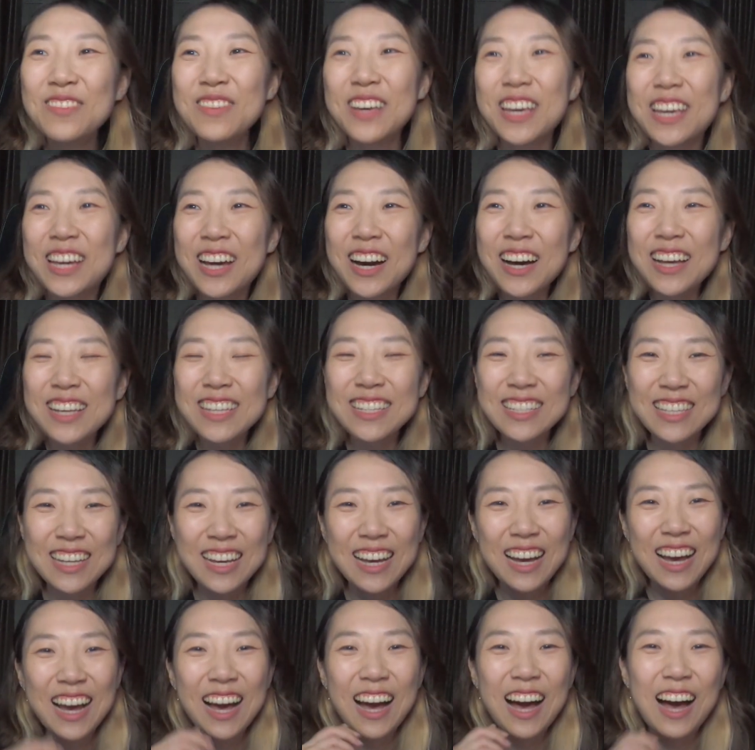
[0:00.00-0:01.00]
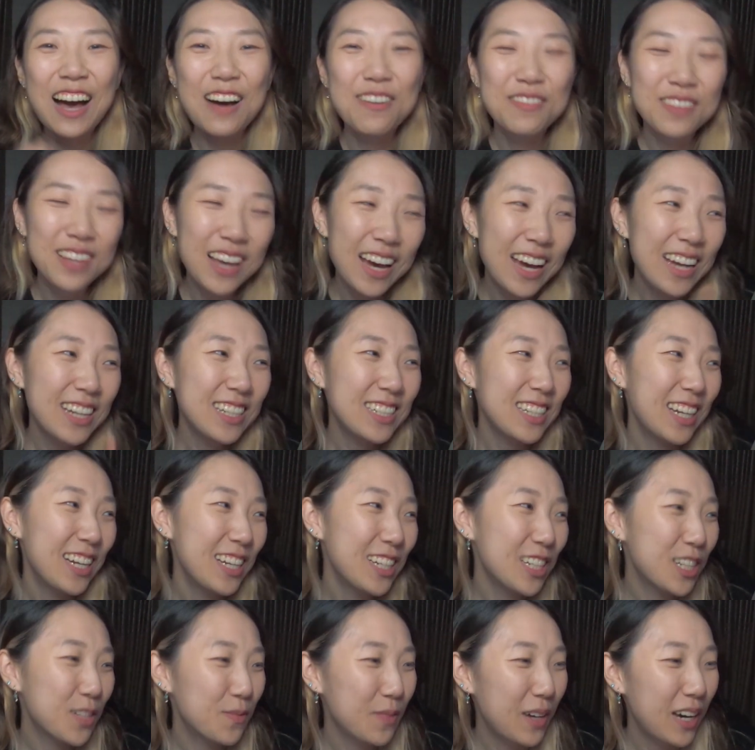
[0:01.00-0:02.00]
Because after I
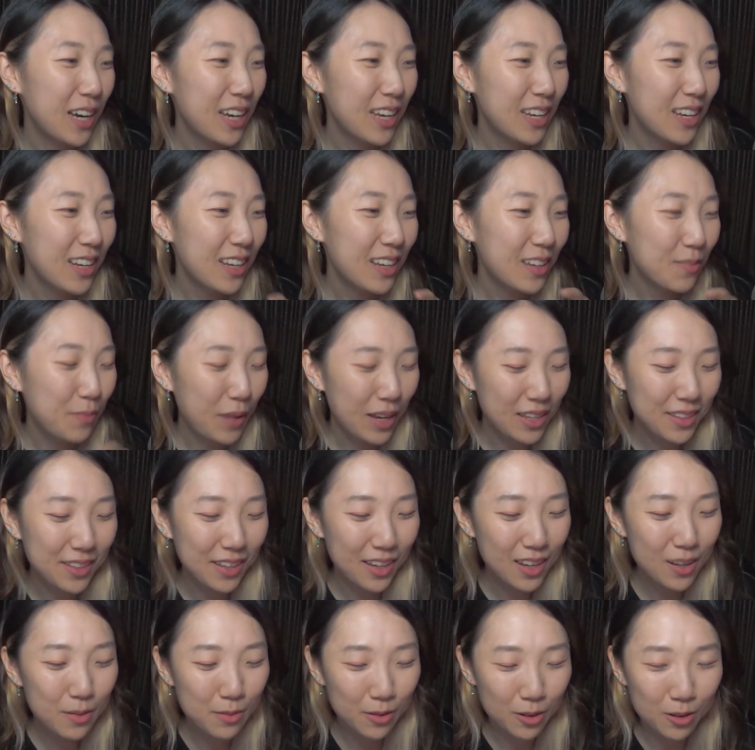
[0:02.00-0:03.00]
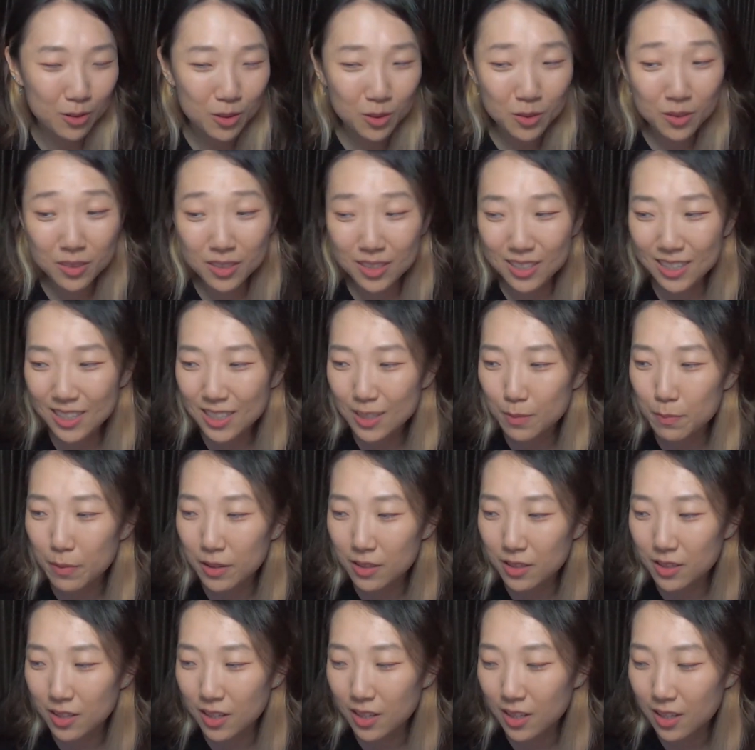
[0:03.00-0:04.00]
changed my table, so this
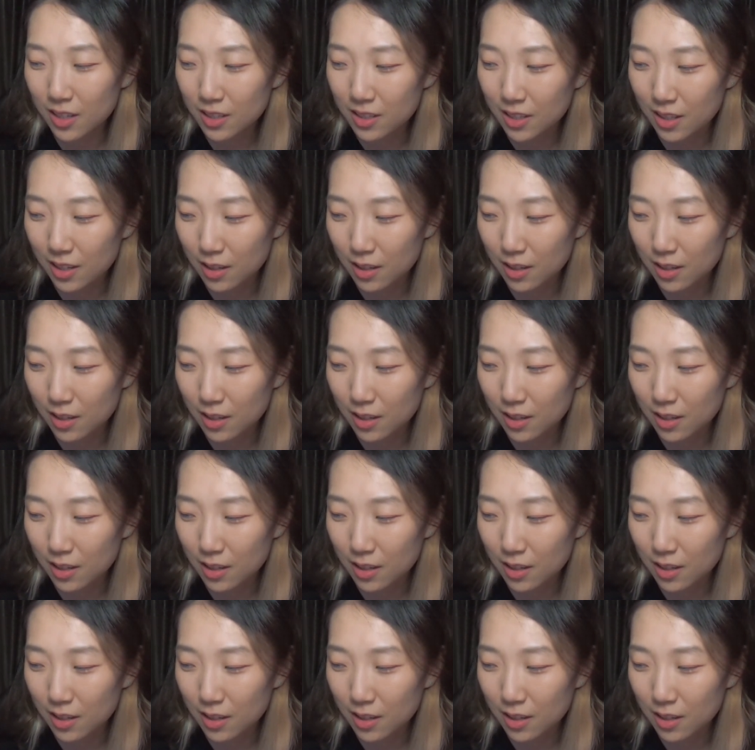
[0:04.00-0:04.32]
particular